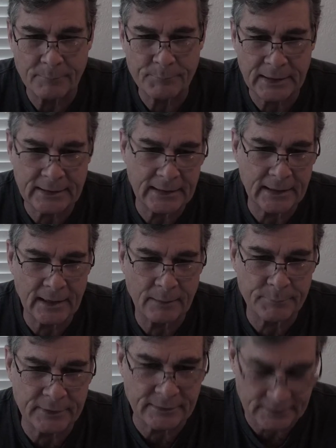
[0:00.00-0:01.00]
picking it
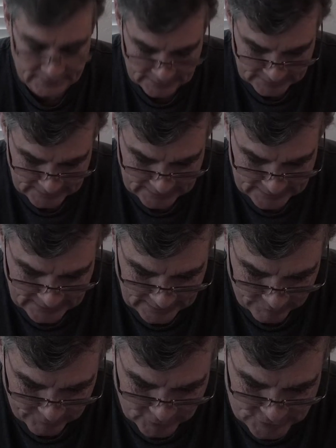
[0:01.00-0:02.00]
up in
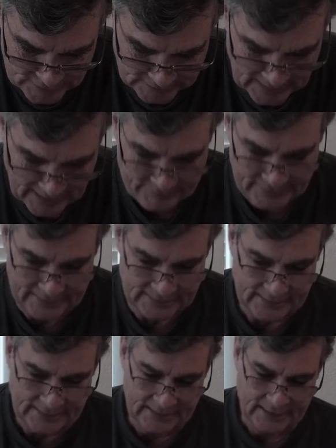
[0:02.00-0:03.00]
verse 11,
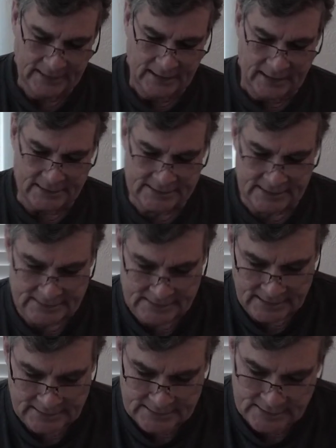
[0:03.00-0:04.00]
it says,
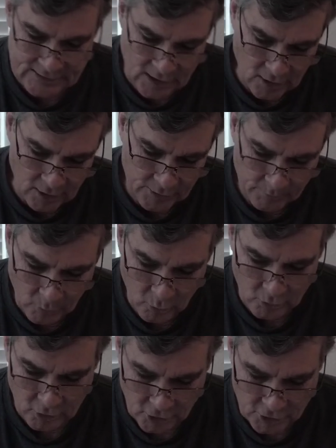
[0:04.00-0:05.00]
"This is all the
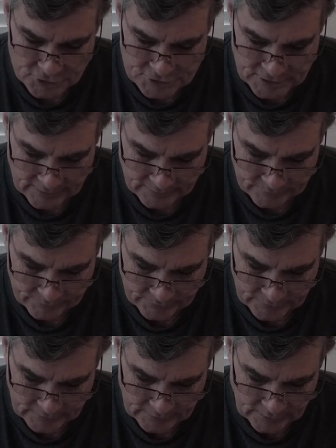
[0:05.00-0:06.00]
more urgent,
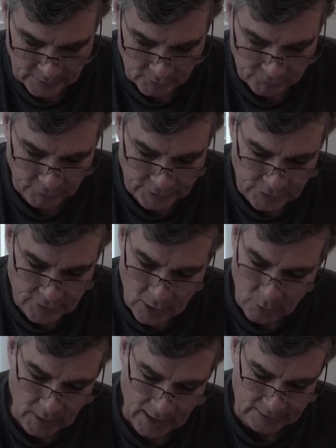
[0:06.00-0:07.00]
for you
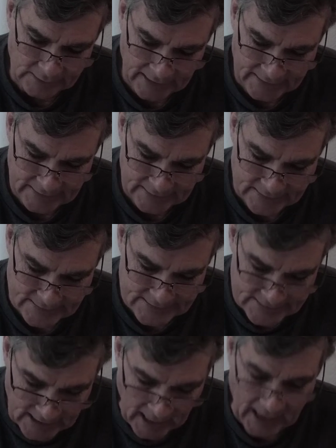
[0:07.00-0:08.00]
know late it is.
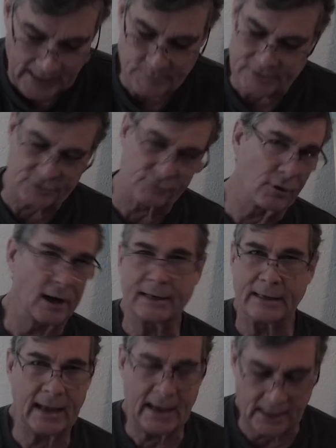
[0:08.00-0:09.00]
Time is
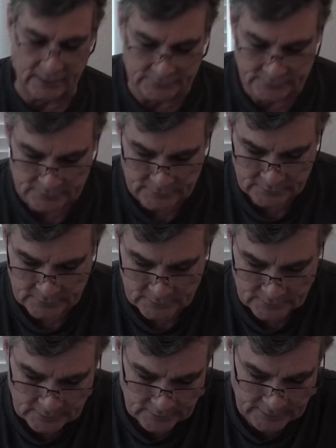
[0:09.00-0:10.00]
running out."
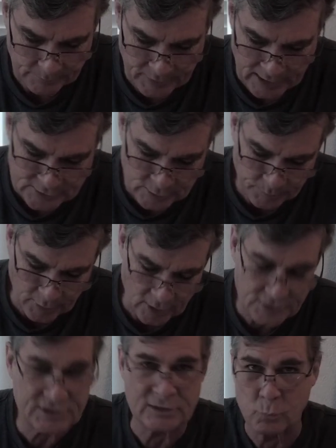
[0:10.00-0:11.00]
The Apostle
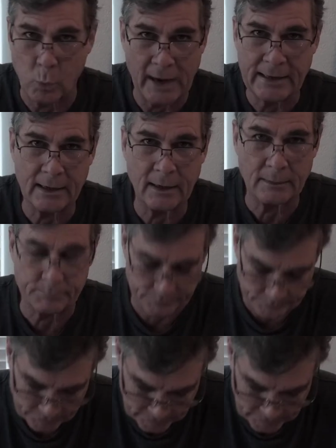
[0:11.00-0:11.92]
Paul says, "Wake up,